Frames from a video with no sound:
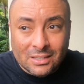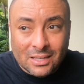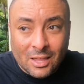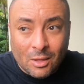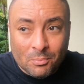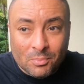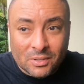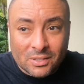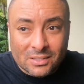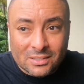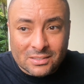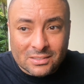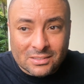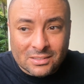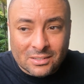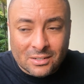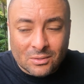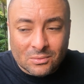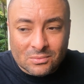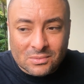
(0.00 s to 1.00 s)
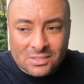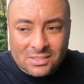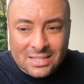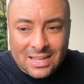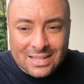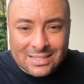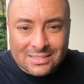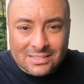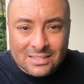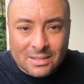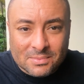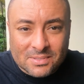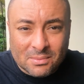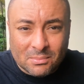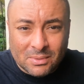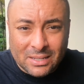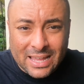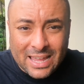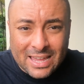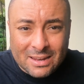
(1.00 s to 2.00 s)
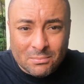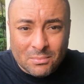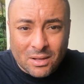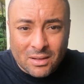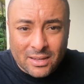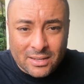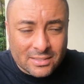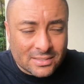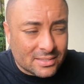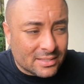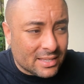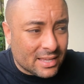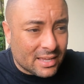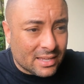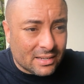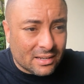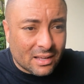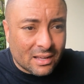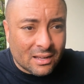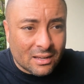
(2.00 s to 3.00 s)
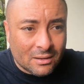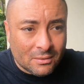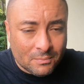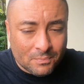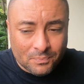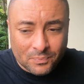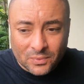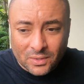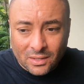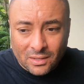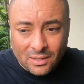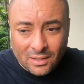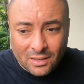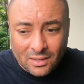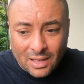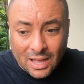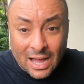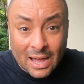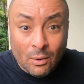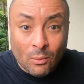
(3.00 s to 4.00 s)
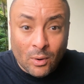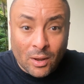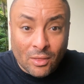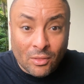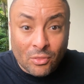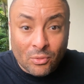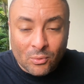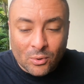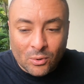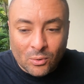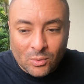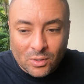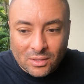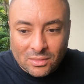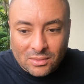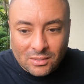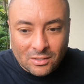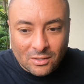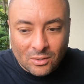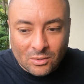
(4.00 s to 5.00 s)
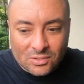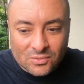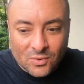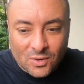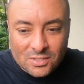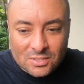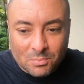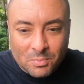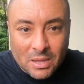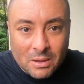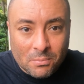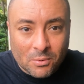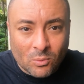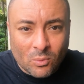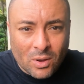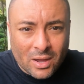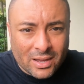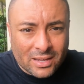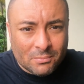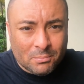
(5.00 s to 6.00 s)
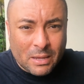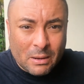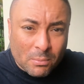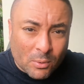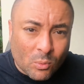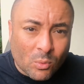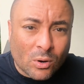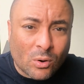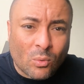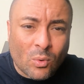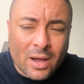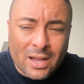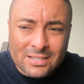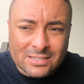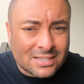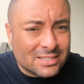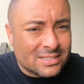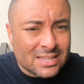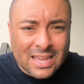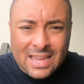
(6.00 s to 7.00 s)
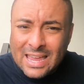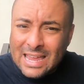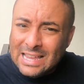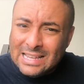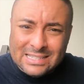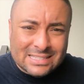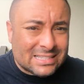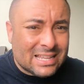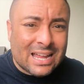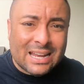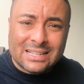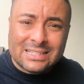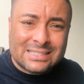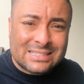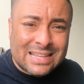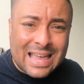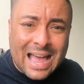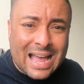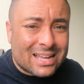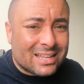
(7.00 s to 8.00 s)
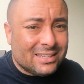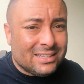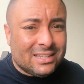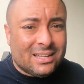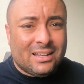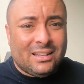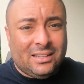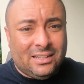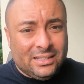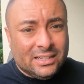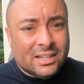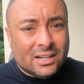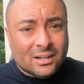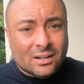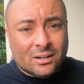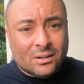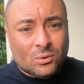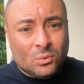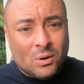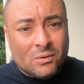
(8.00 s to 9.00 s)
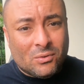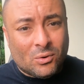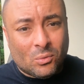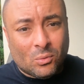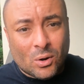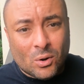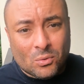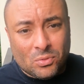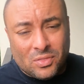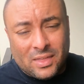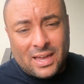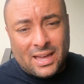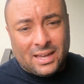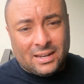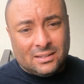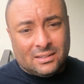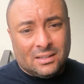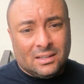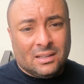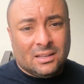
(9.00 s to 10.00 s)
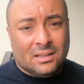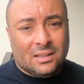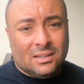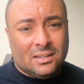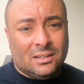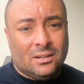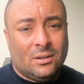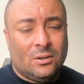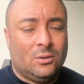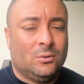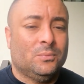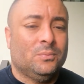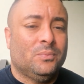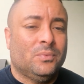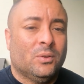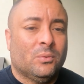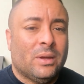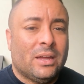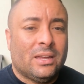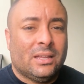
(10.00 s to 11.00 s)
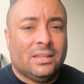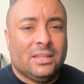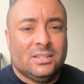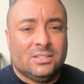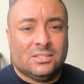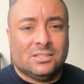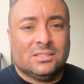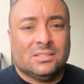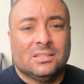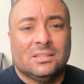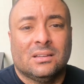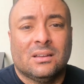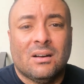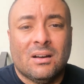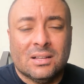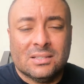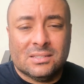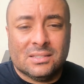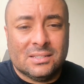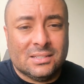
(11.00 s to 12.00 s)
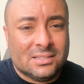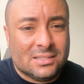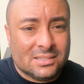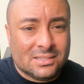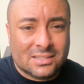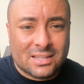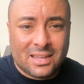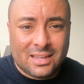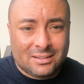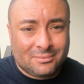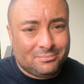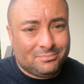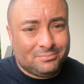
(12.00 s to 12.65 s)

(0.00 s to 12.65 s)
help you, you know, sidestep some landmines that I went through with, you know, as far as the paperwork wise, because it's not exactly clear. Whoever wrote that, you know, the regulations and the consulates is like,